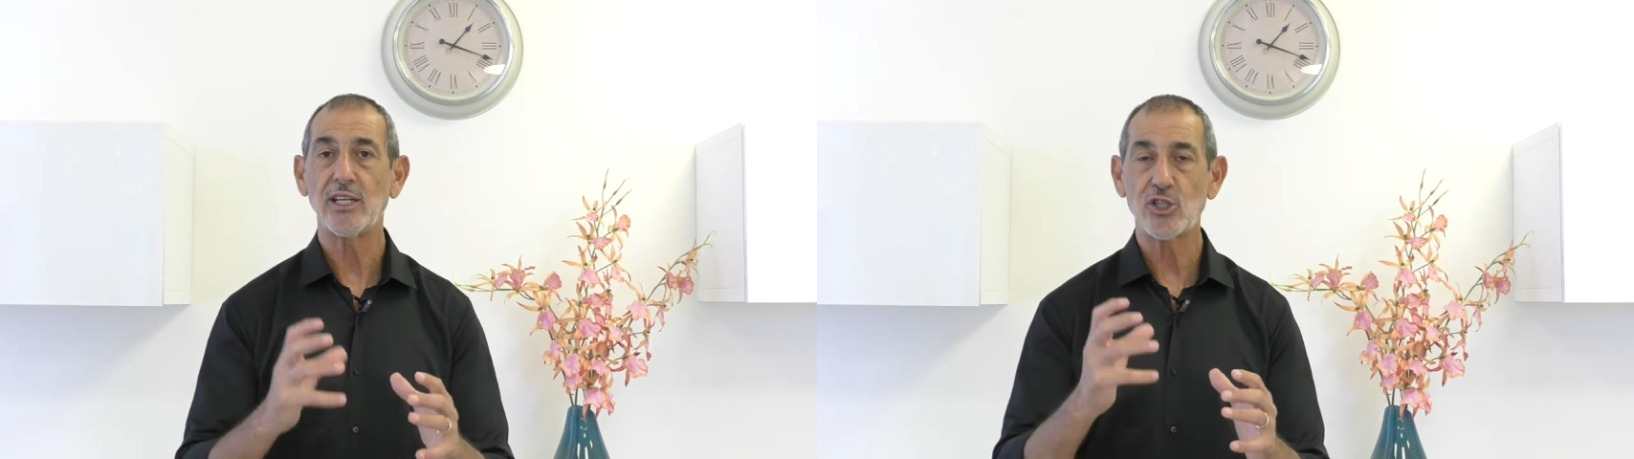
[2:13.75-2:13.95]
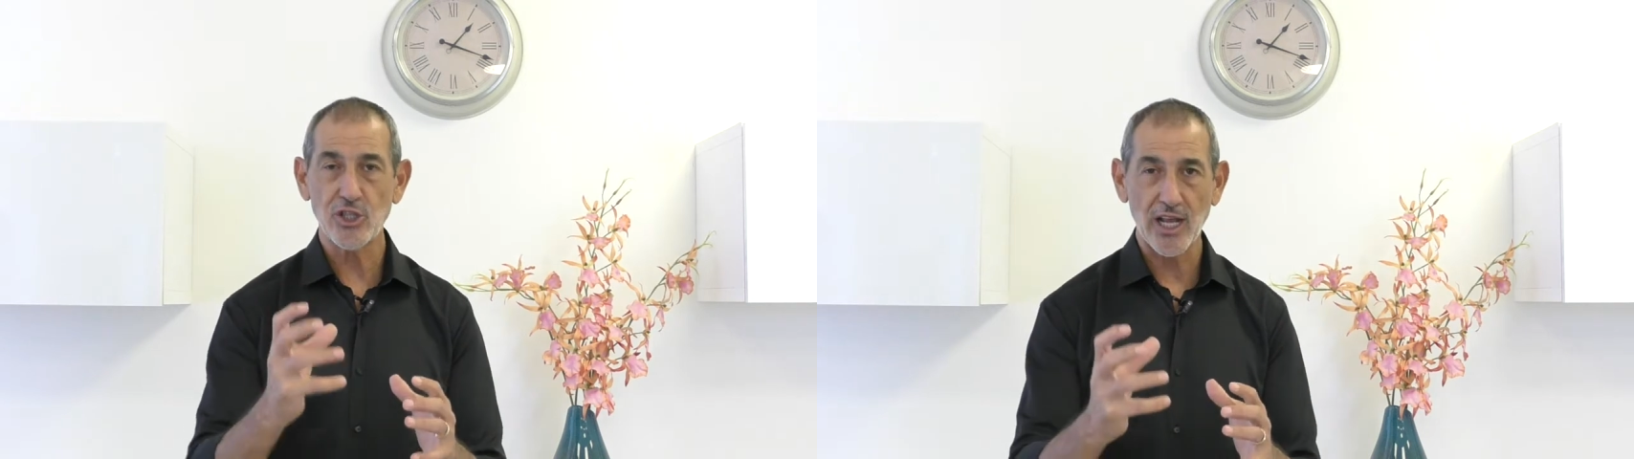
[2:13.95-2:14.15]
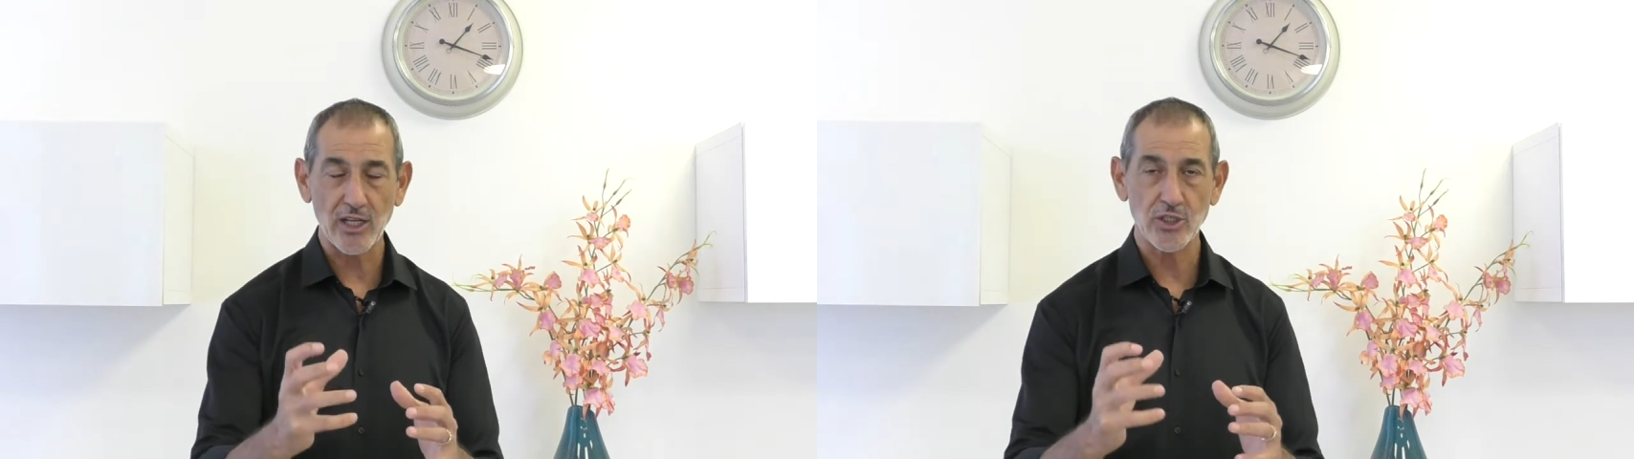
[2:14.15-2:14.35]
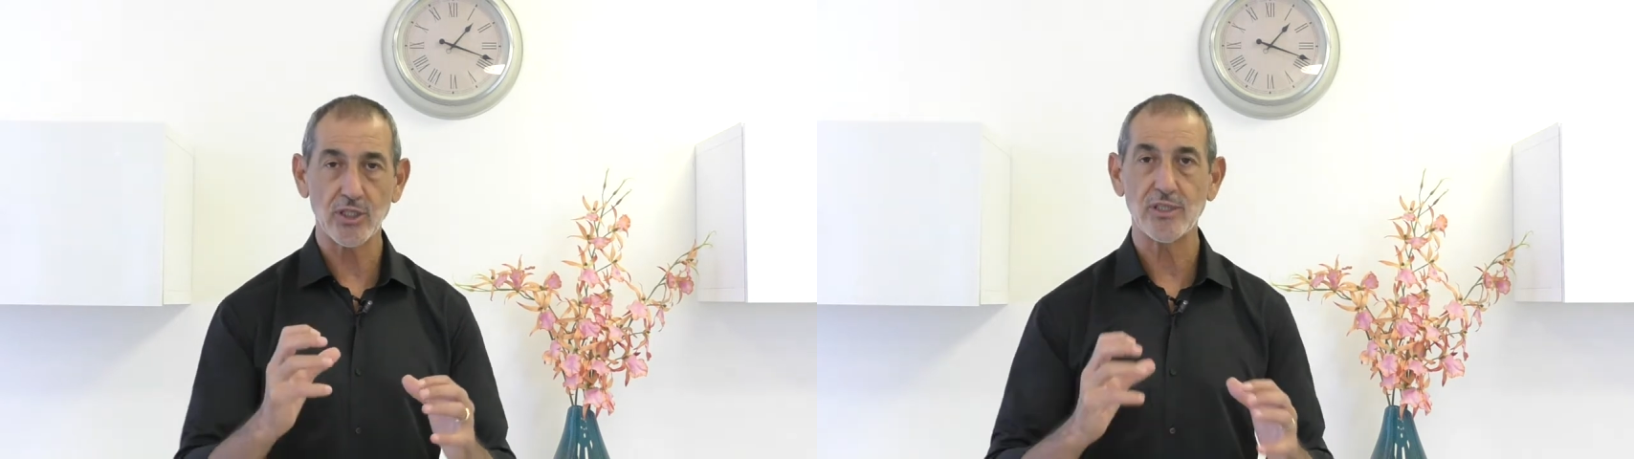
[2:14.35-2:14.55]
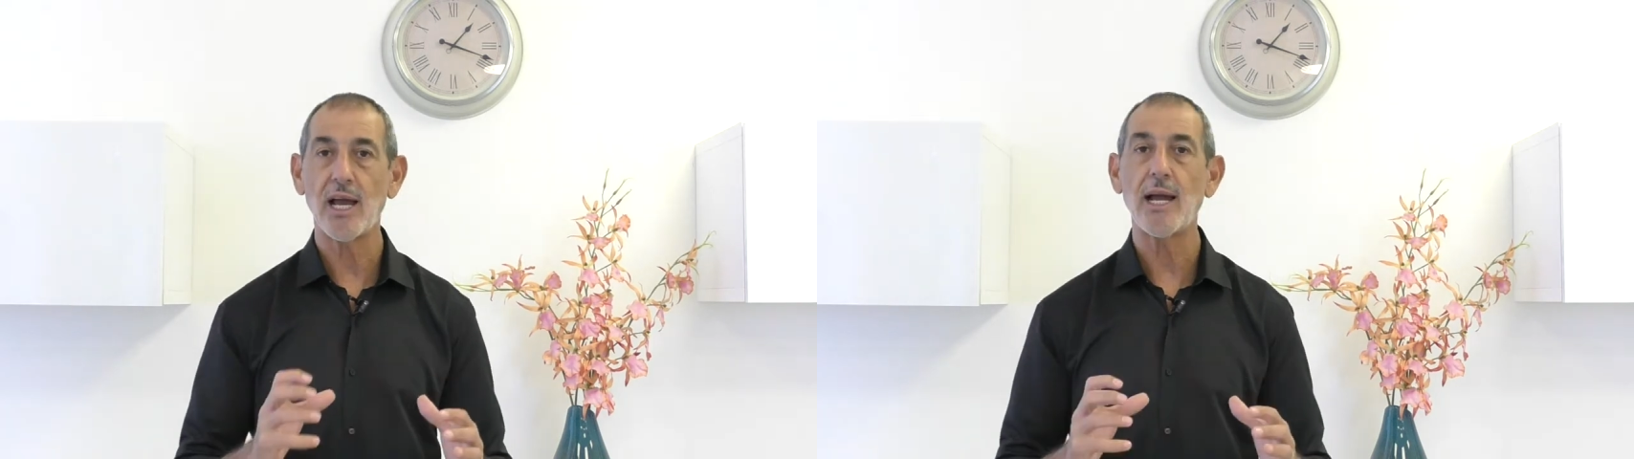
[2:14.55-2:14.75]

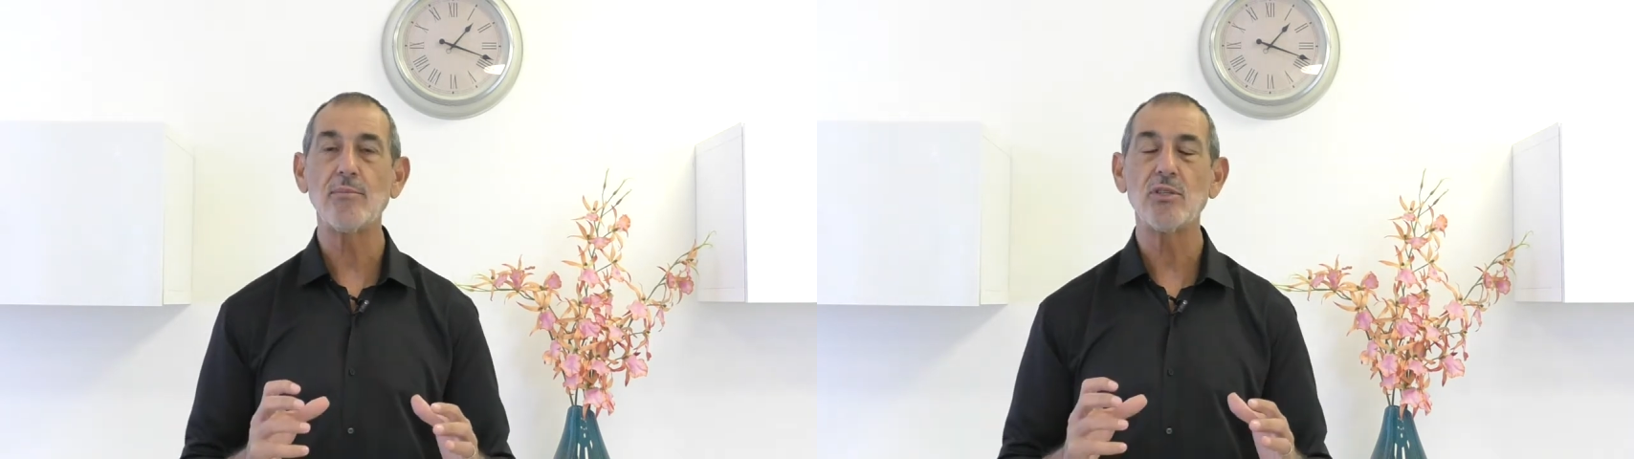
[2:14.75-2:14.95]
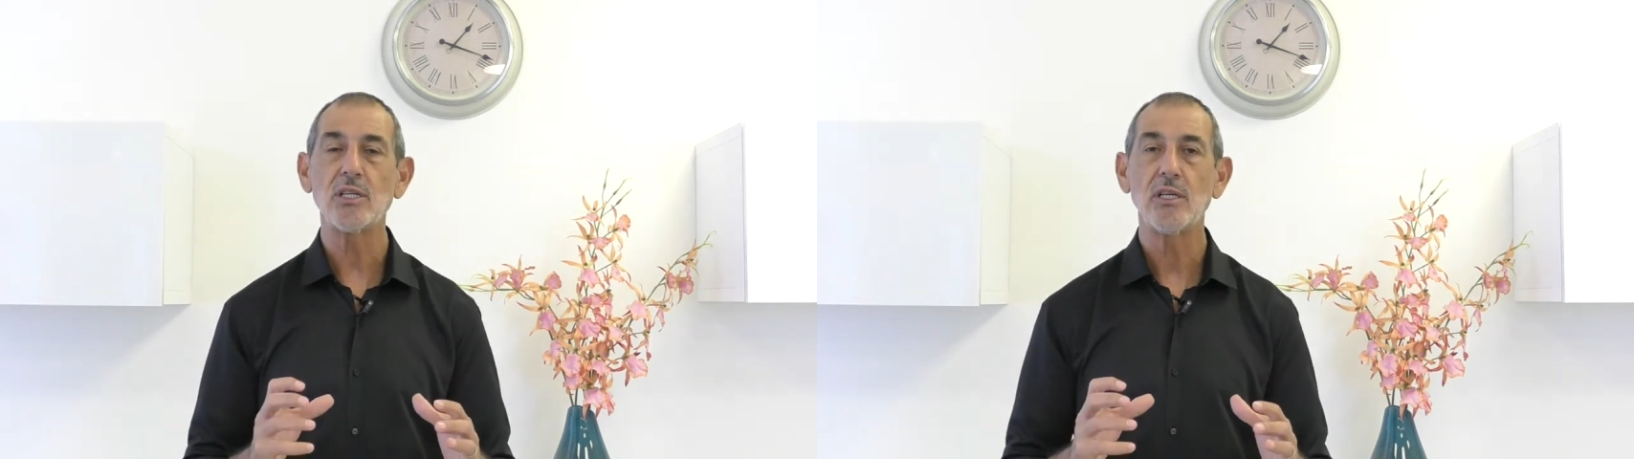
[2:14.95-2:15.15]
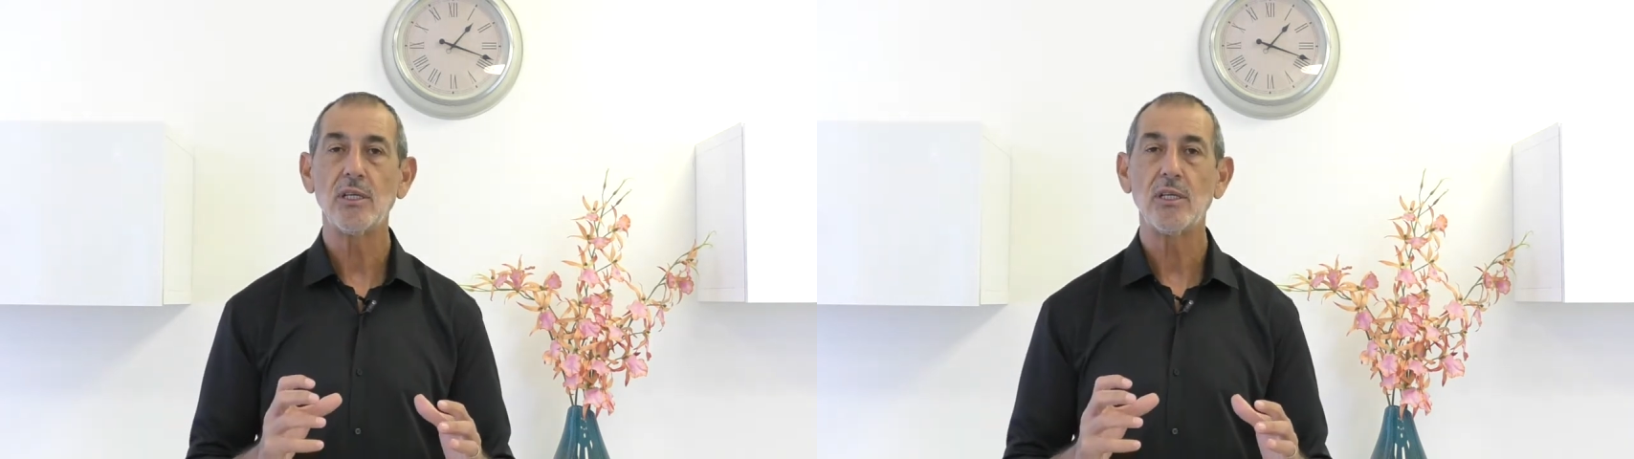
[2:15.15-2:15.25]
challenging times,